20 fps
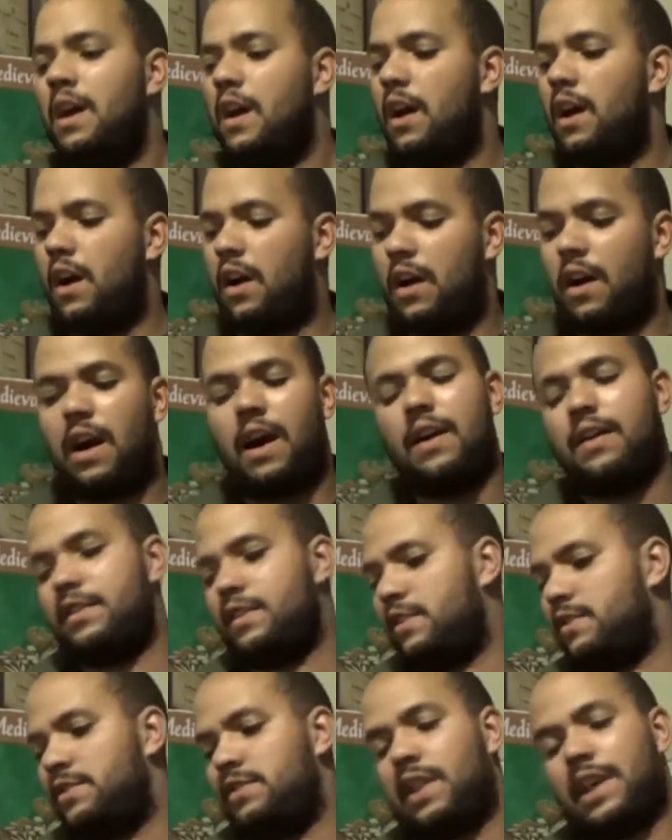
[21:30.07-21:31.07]

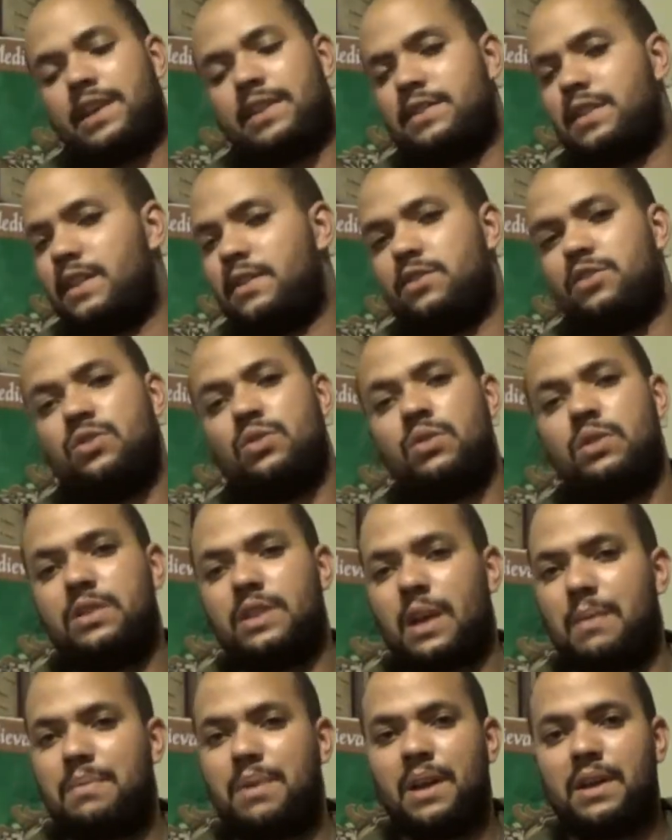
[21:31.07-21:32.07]
It's like I said, as soon as
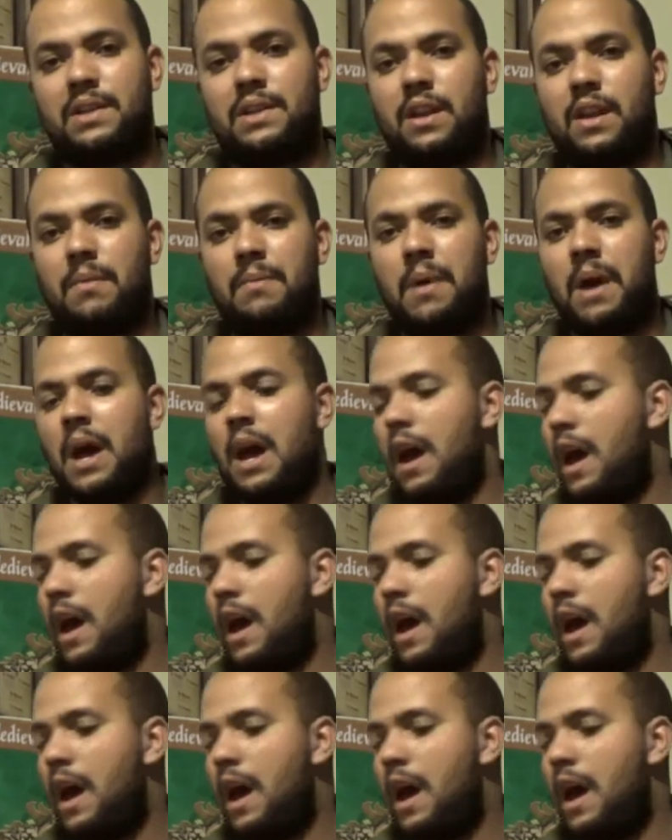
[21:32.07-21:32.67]
I picked it up,